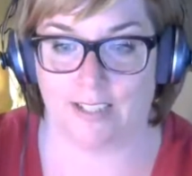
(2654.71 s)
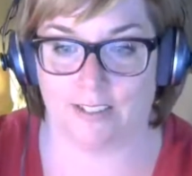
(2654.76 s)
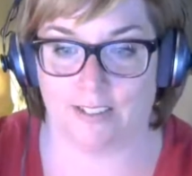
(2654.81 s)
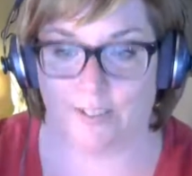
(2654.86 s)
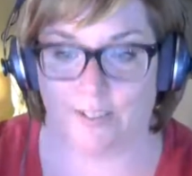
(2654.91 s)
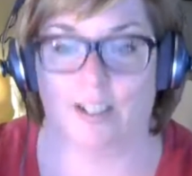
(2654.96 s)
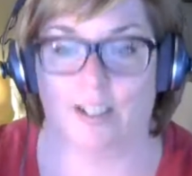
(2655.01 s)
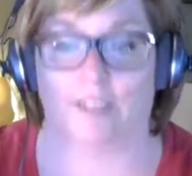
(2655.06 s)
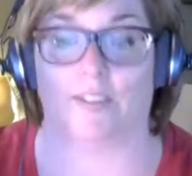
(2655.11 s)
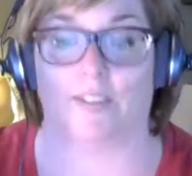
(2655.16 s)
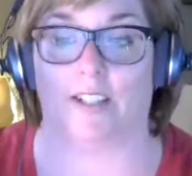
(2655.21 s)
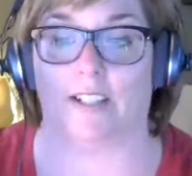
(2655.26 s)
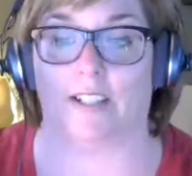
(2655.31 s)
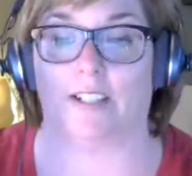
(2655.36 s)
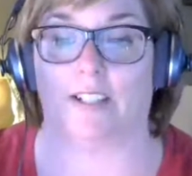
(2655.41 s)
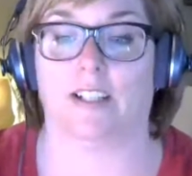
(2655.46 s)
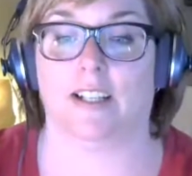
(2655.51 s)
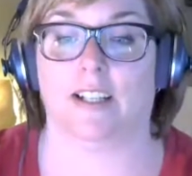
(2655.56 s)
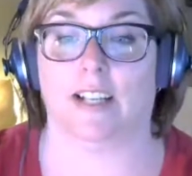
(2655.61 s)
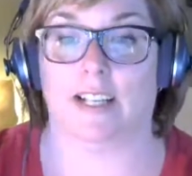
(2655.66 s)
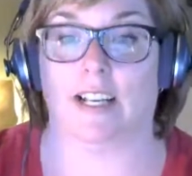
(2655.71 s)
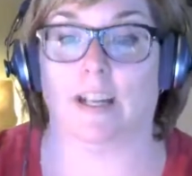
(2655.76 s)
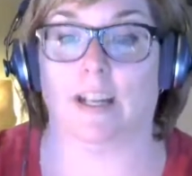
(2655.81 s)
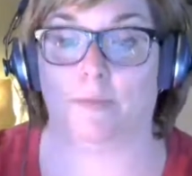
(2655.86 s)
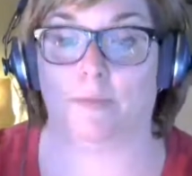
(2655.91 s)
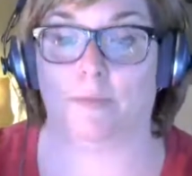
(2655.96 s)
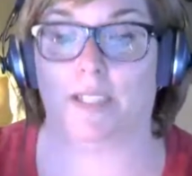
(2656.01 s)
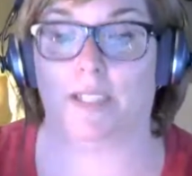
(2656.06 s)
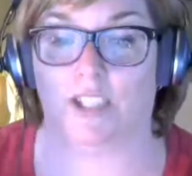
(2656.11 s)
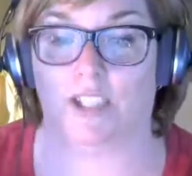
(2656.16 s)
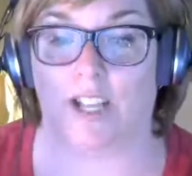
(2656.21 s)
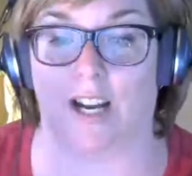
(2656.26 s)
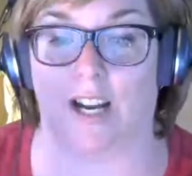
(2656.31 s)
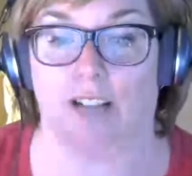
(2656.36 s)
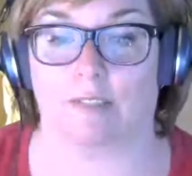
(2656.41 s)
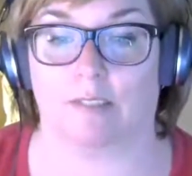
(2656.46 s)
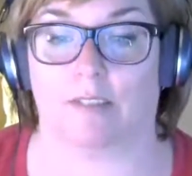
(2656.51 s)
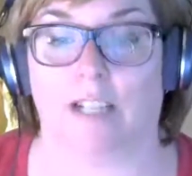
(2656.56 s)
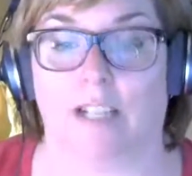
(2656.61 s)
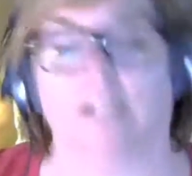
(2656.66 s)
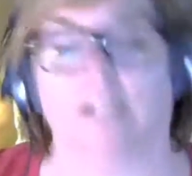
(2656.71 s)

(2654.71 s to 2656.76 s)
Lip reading: to 11 in MP Chat, right?